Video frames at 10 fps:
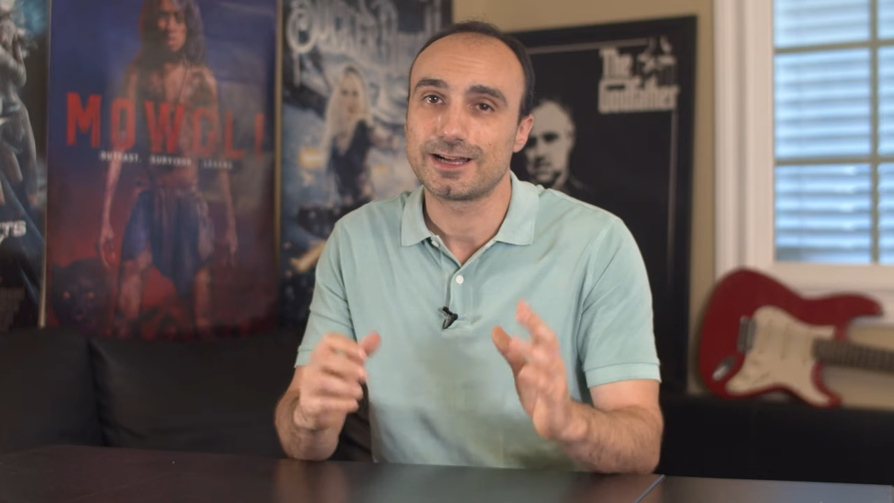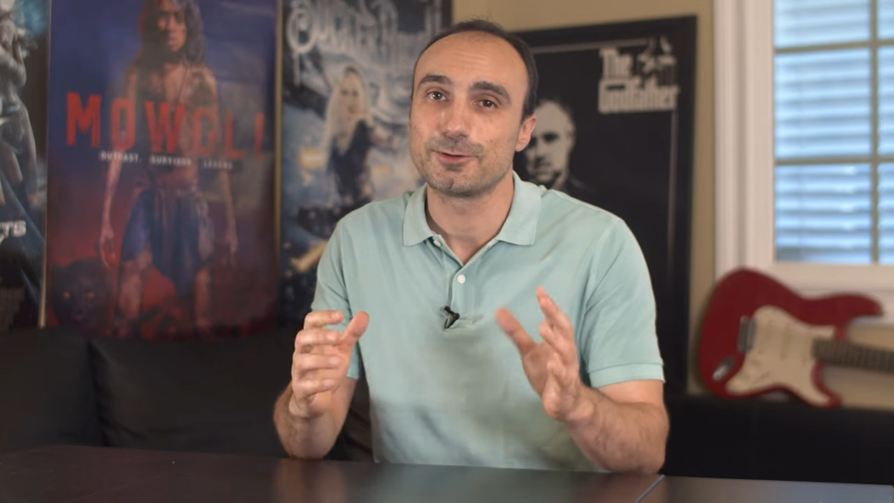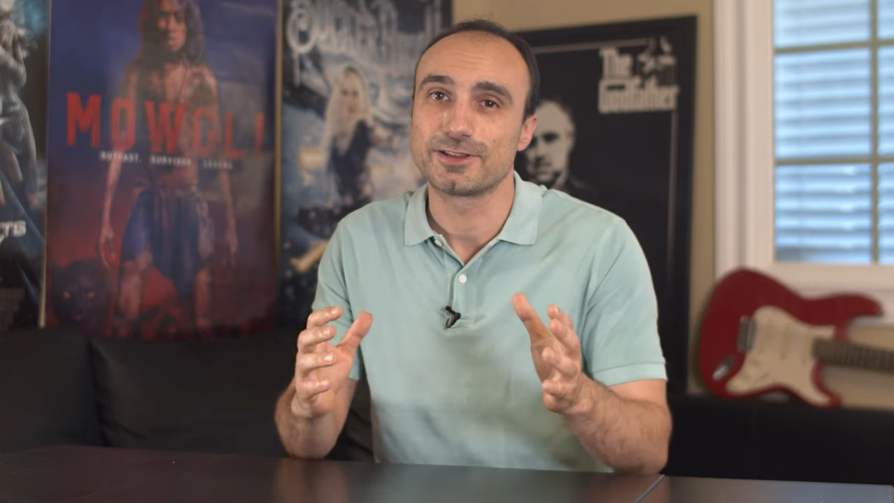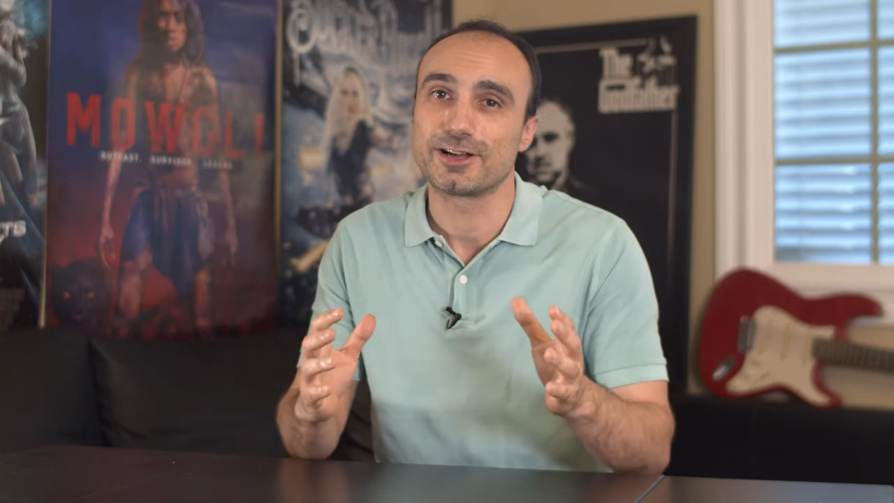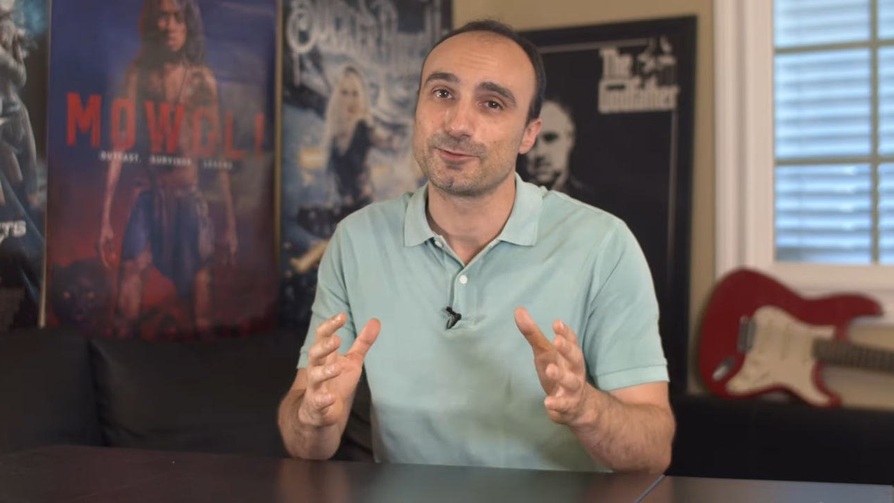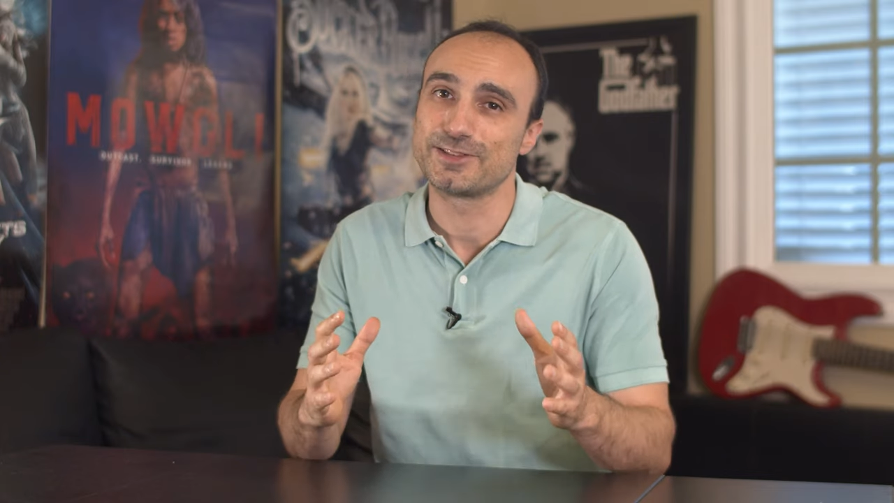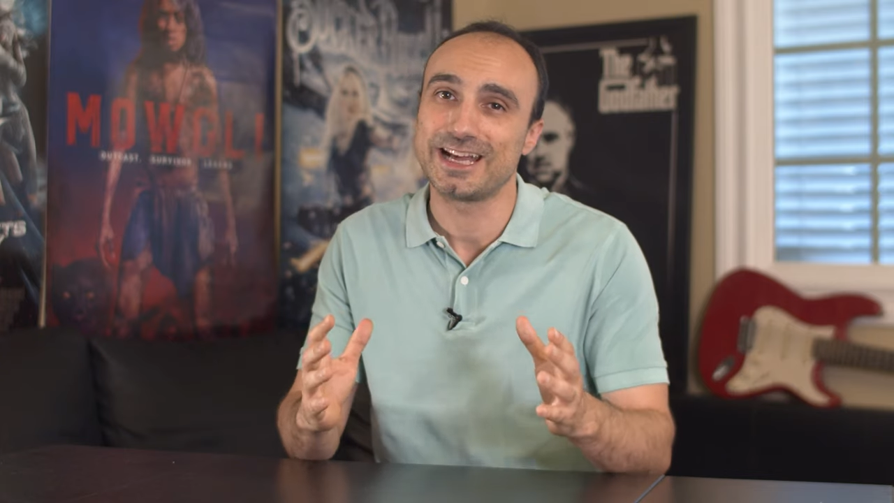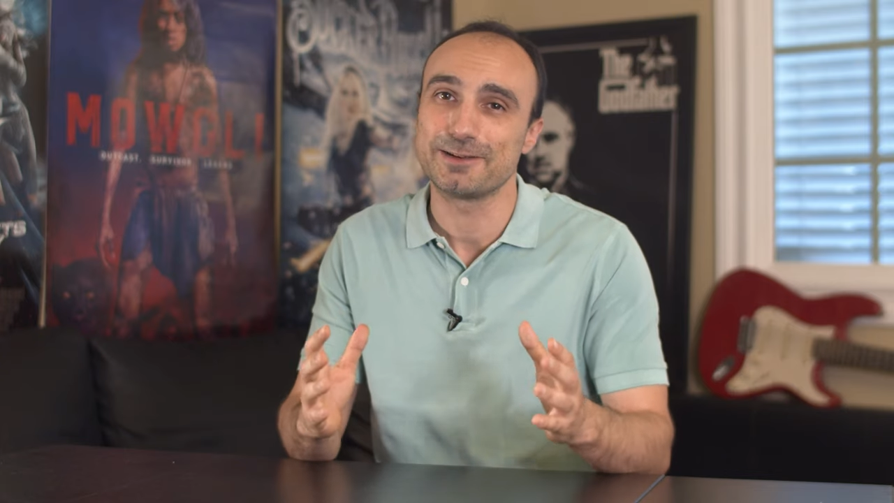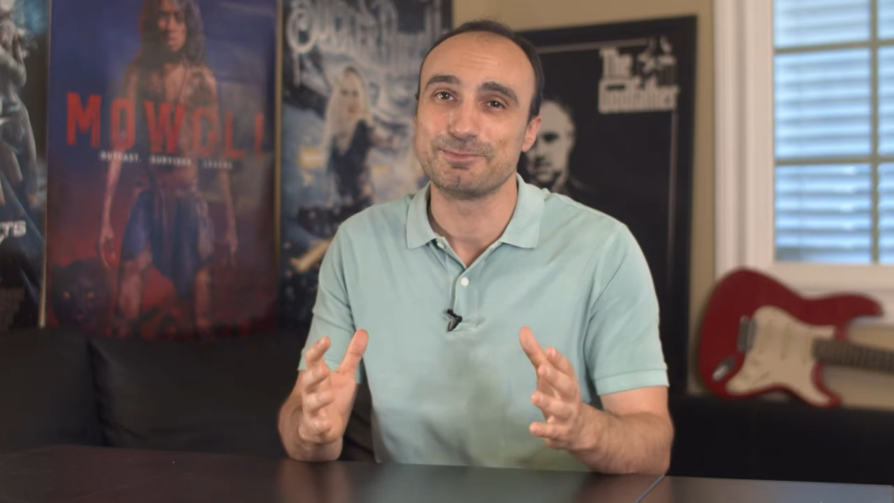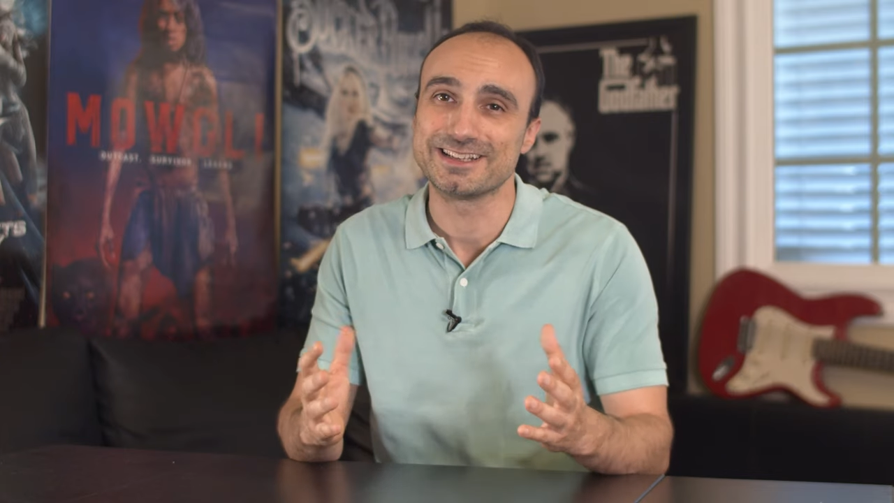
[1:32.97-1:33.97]
Now, with all of
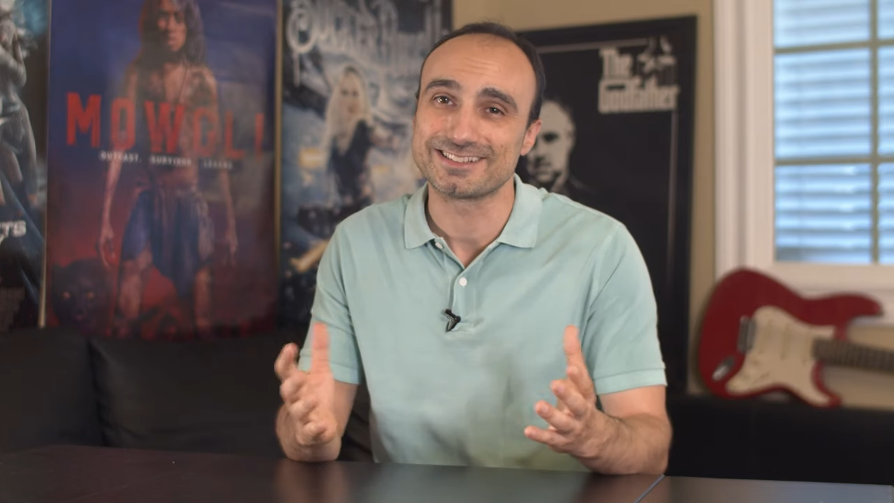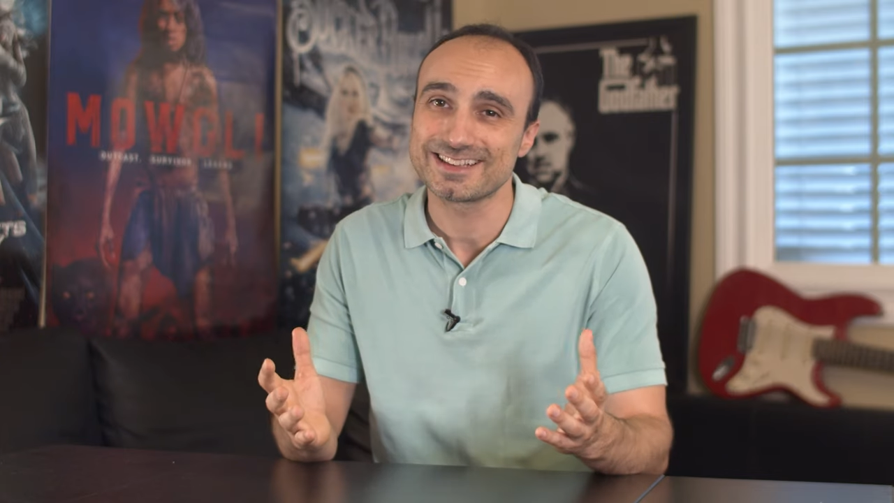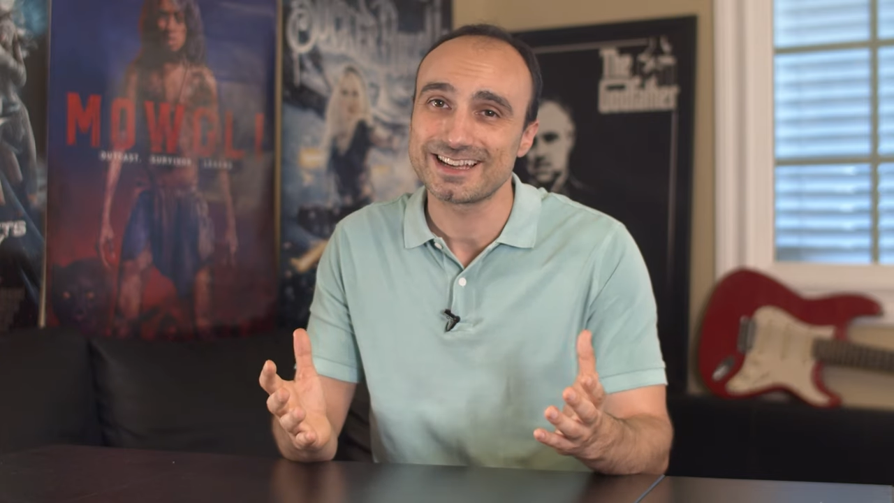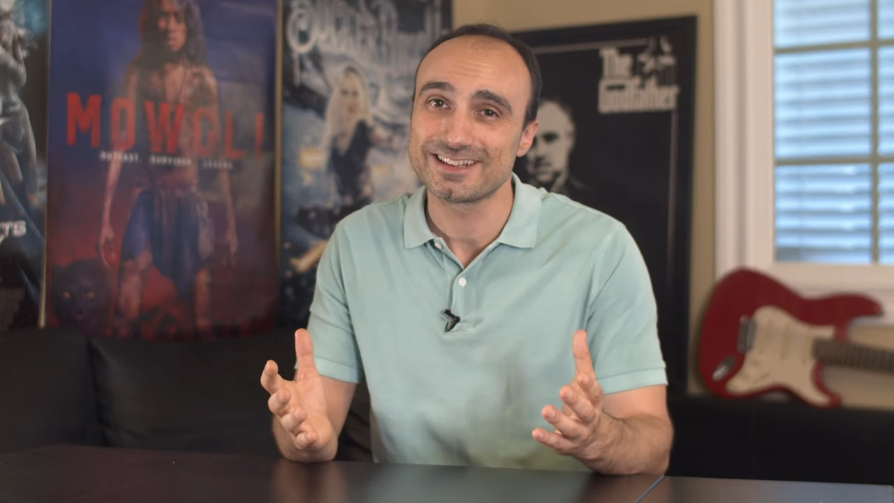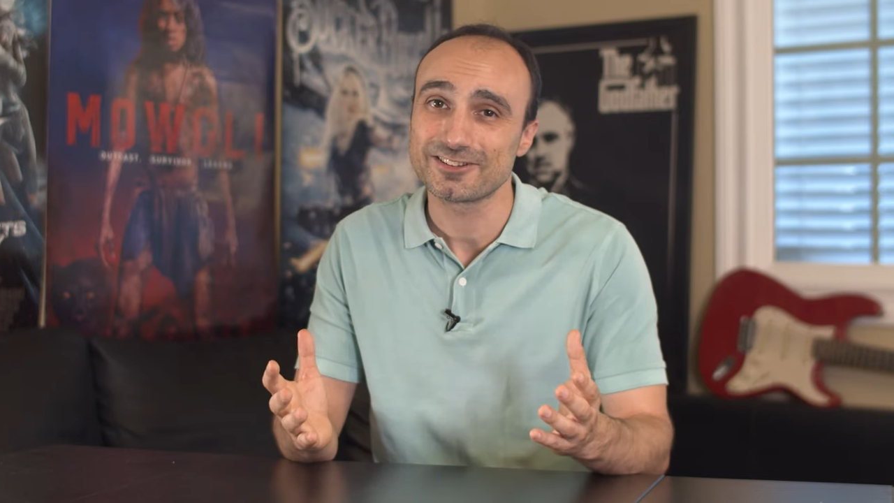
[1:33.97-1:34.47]
that being said,